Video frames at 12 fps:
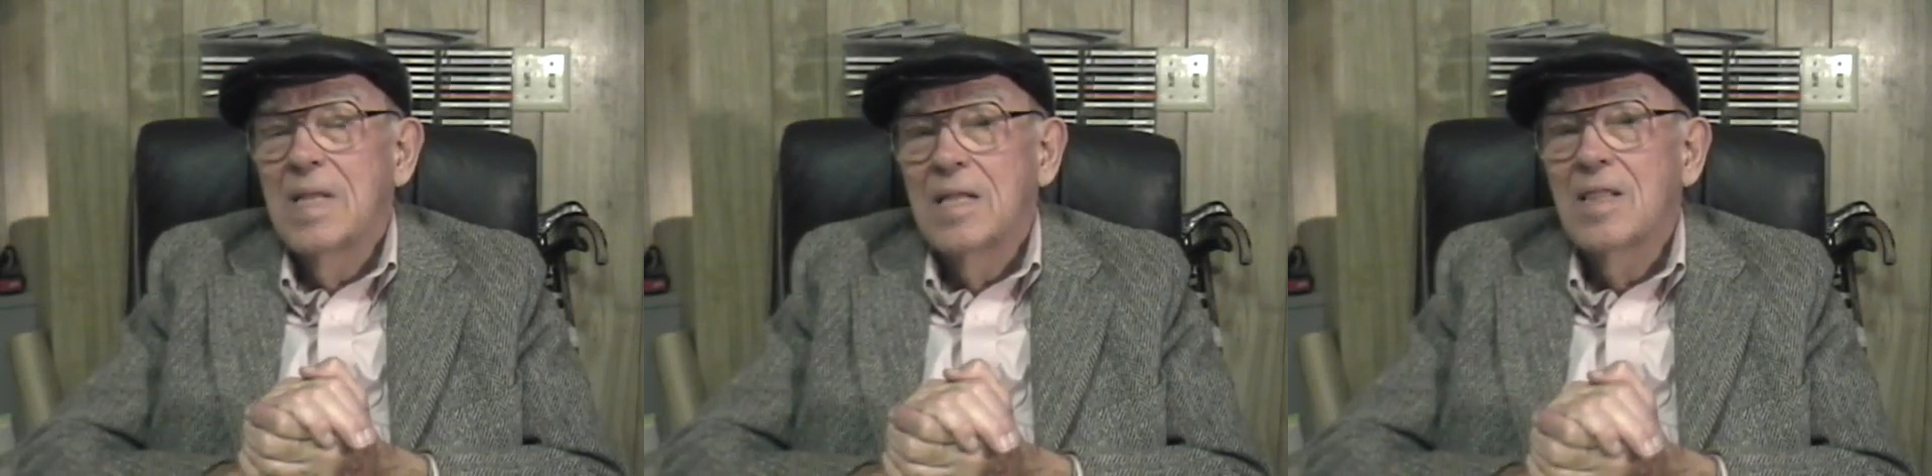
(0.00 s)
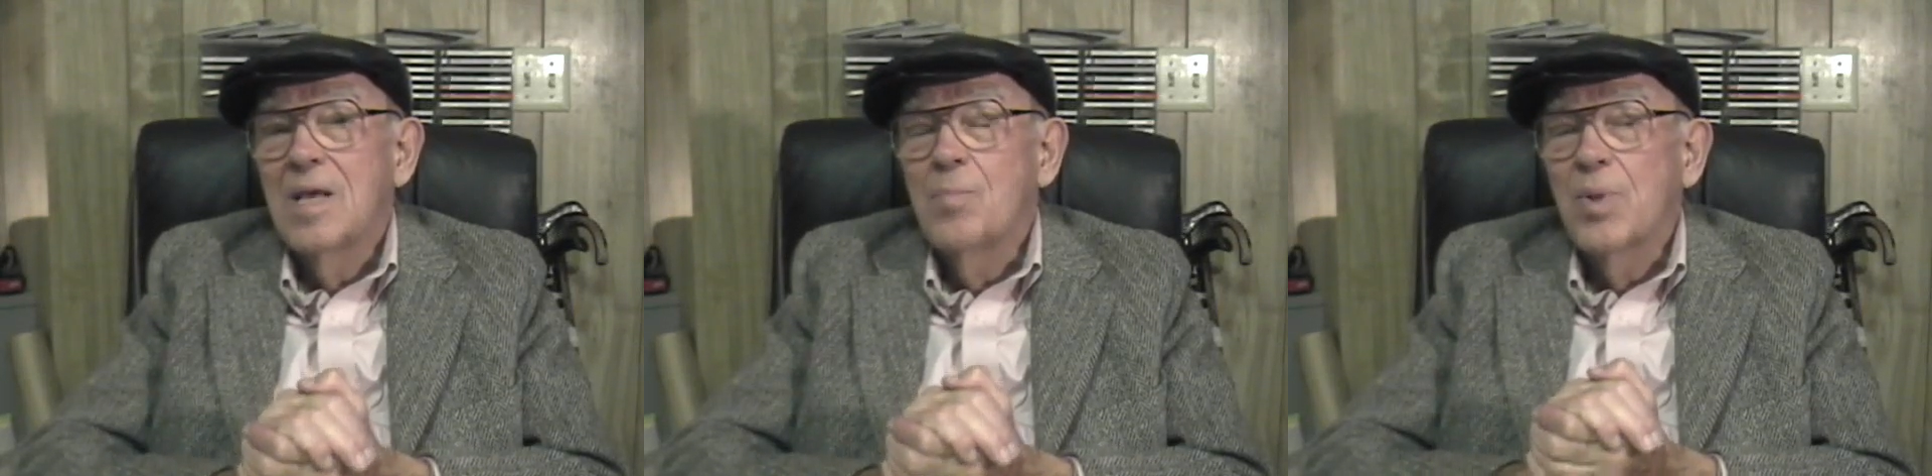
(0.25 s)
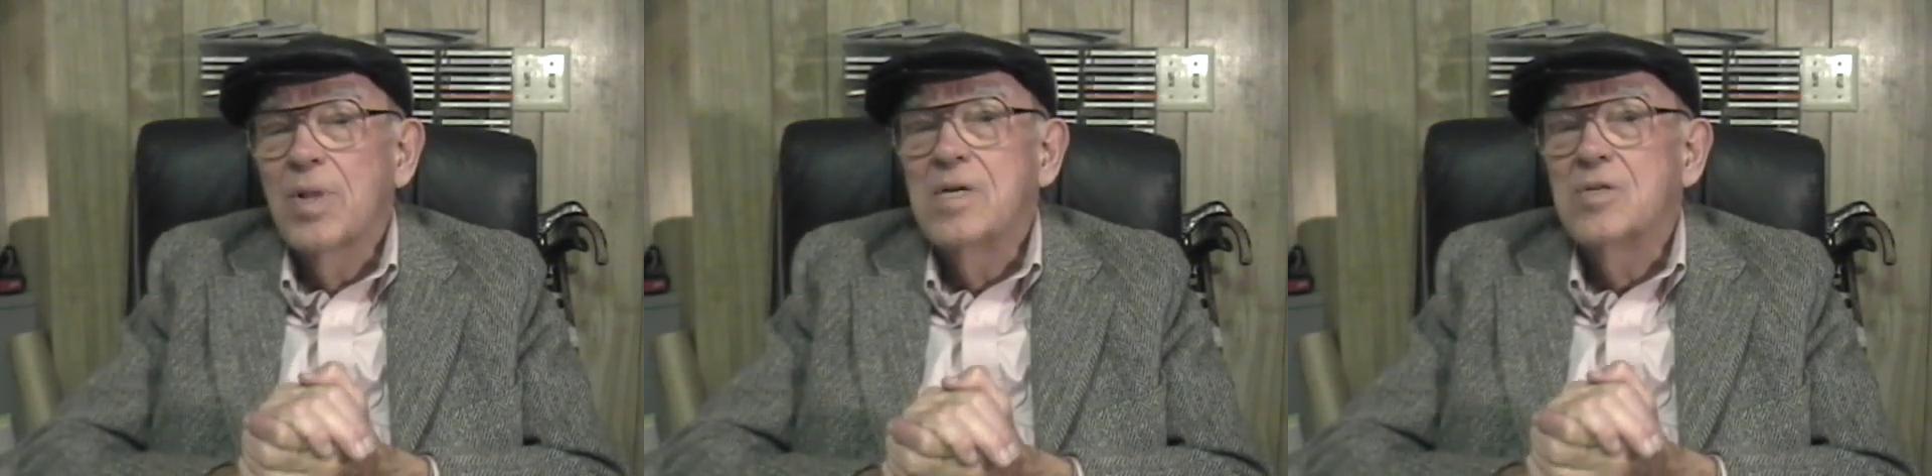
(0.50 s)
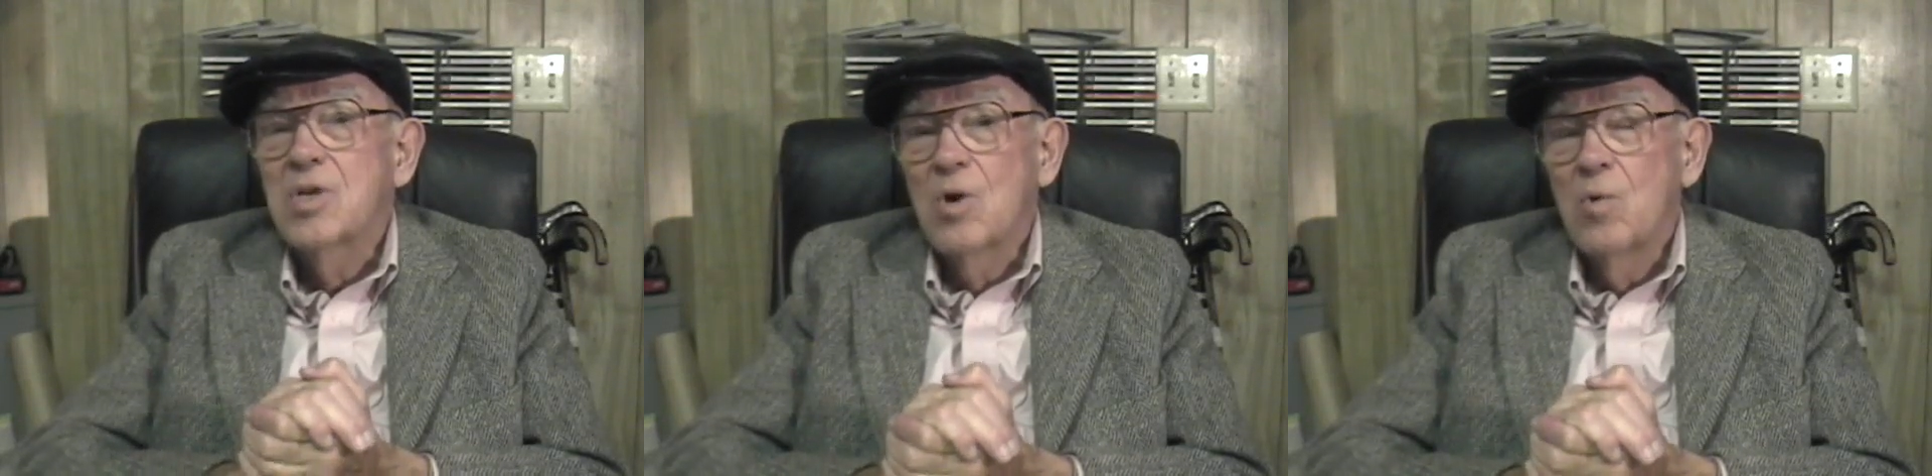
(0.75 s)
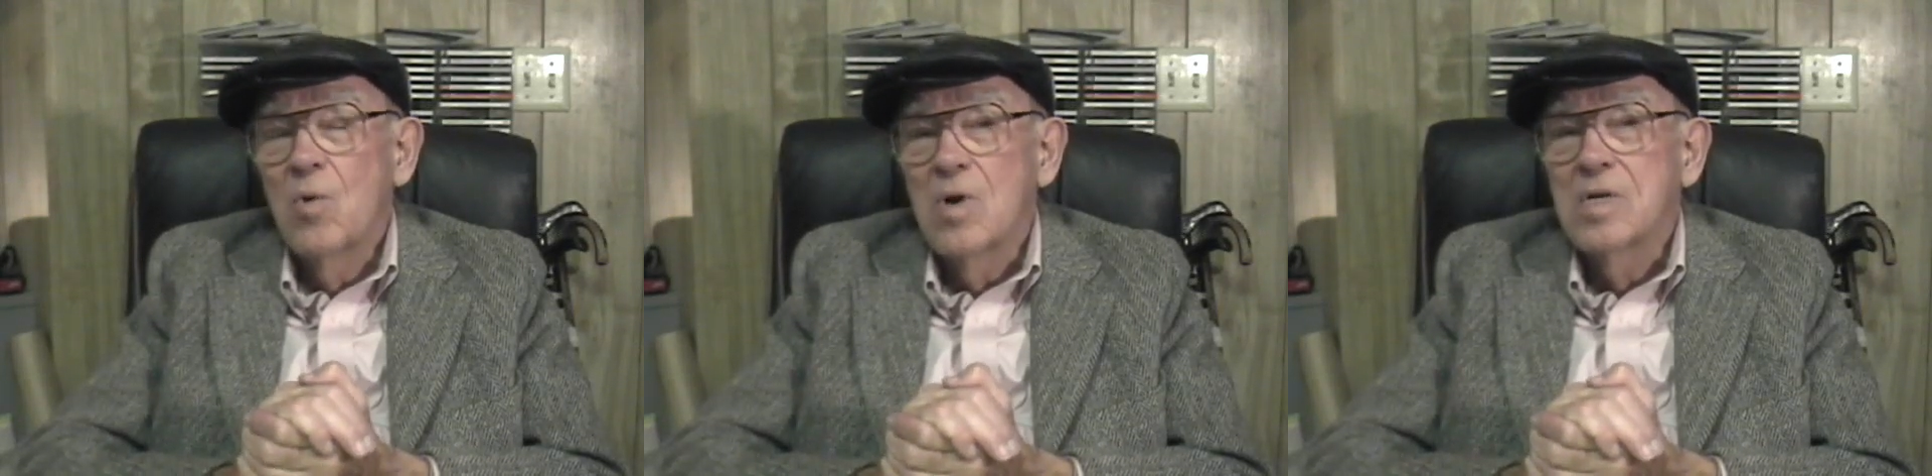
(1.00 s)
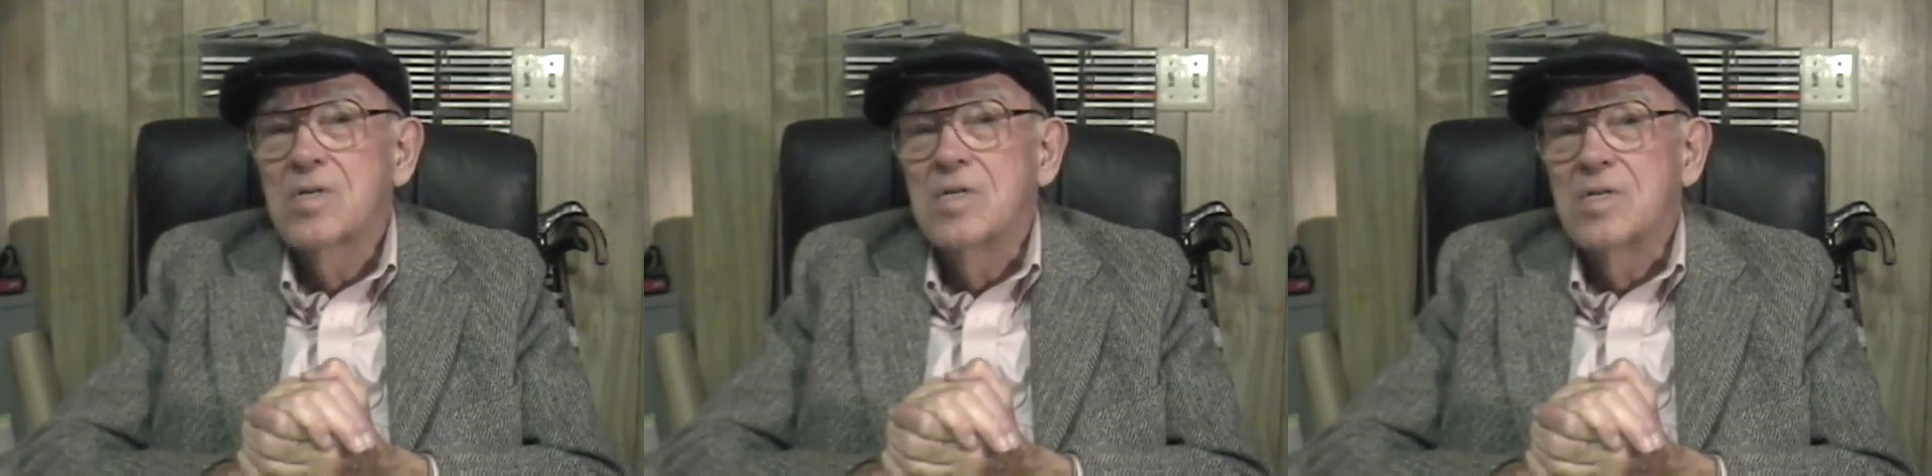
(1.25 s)
that they placed
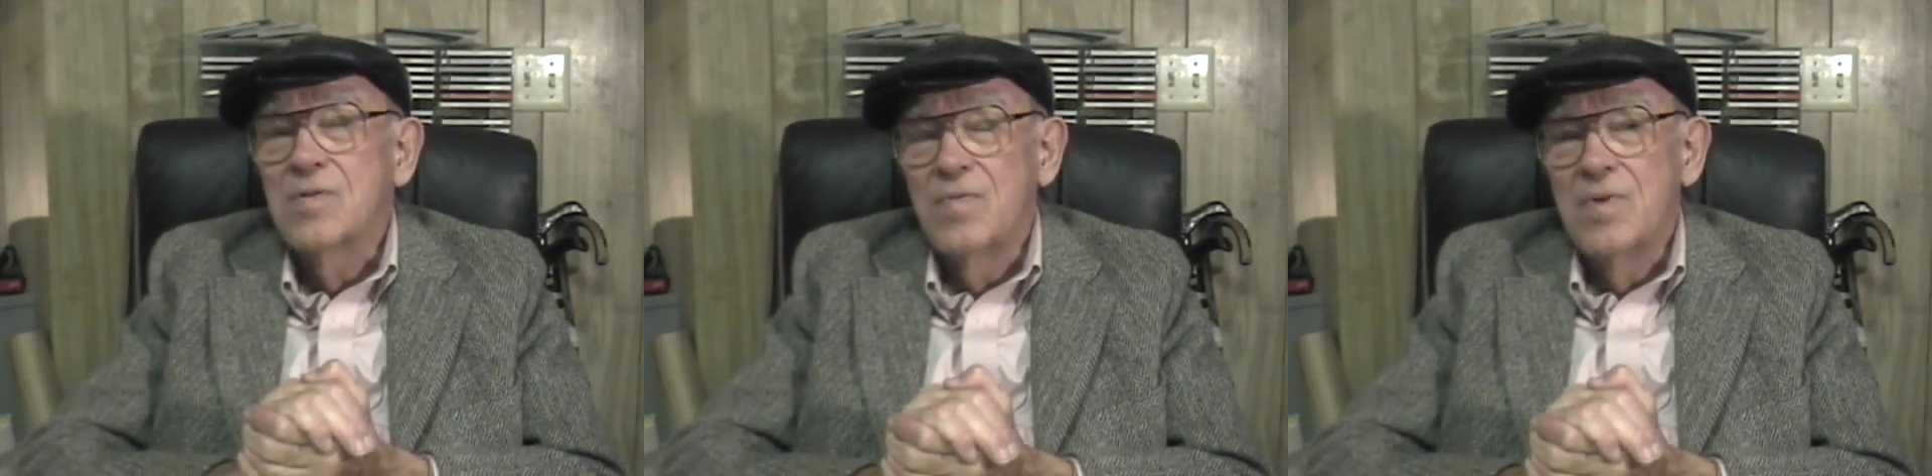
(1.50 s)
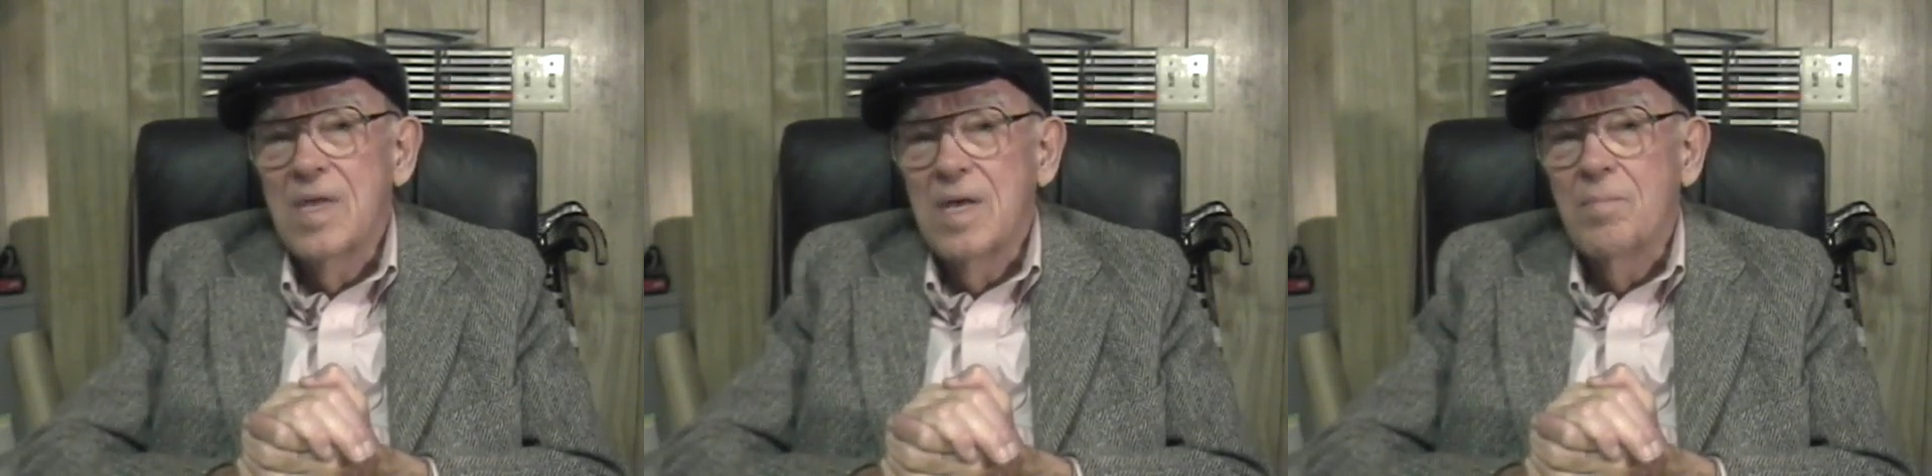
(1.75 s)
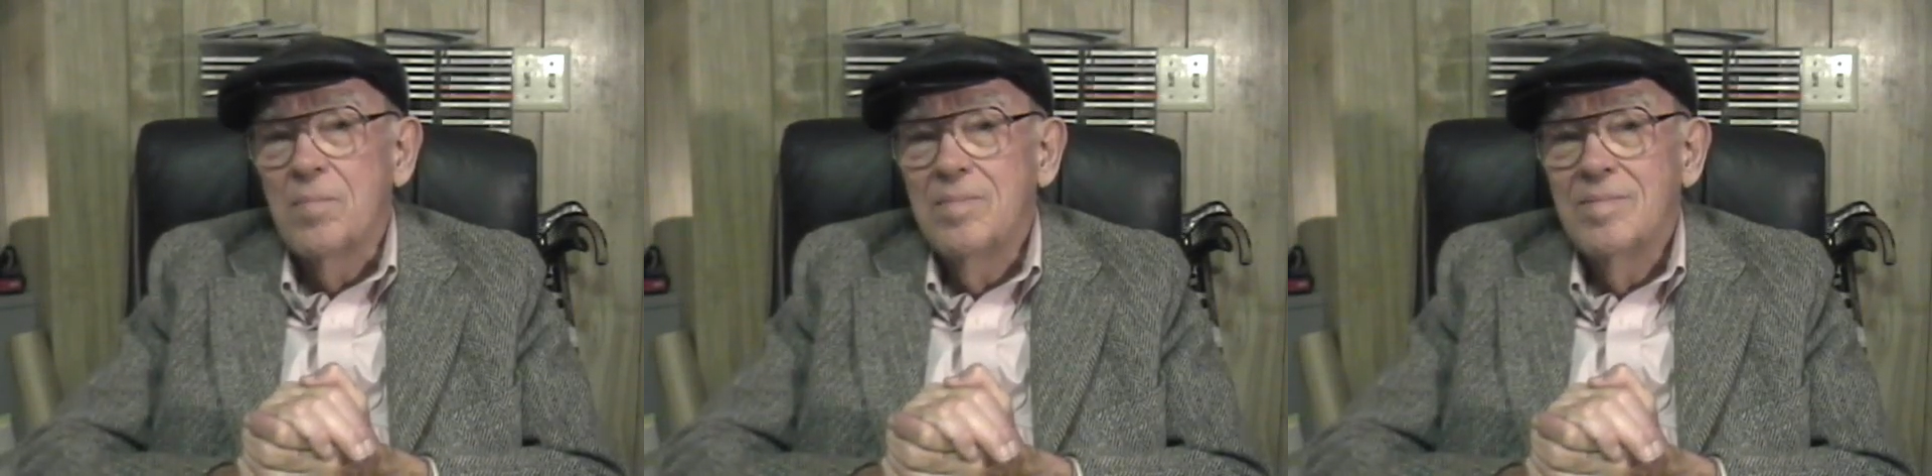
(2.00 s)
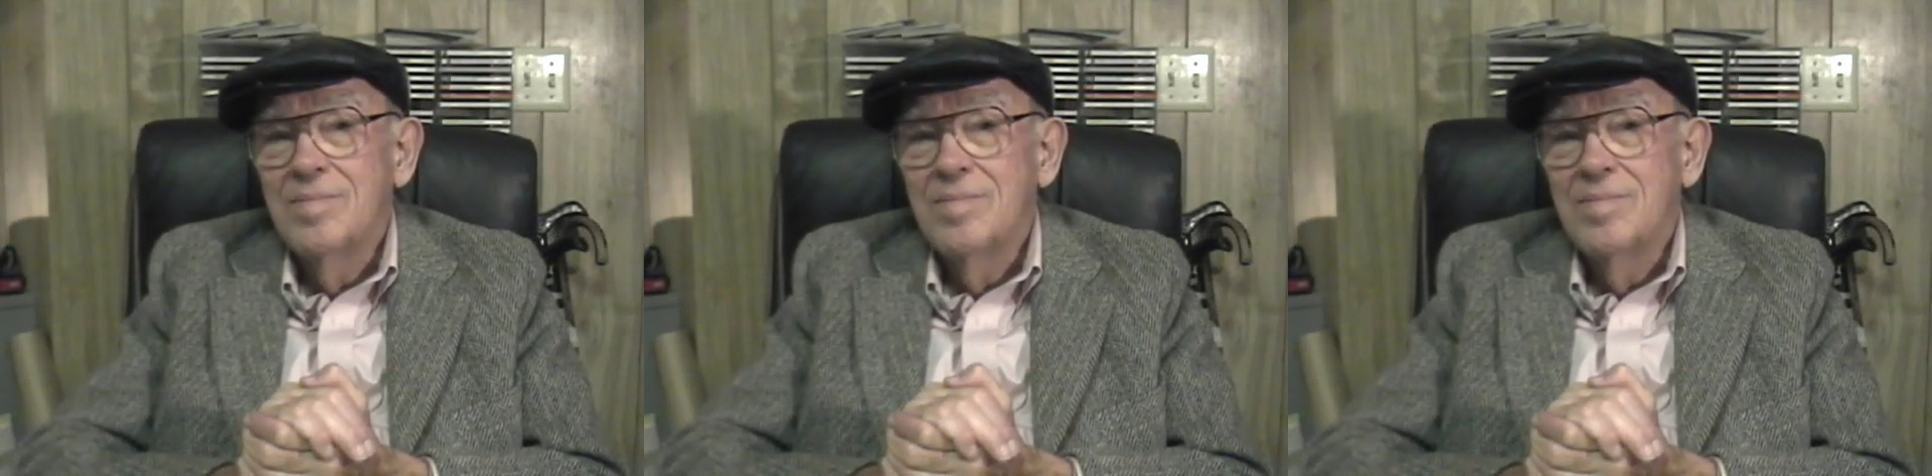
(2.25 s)
crosses for them.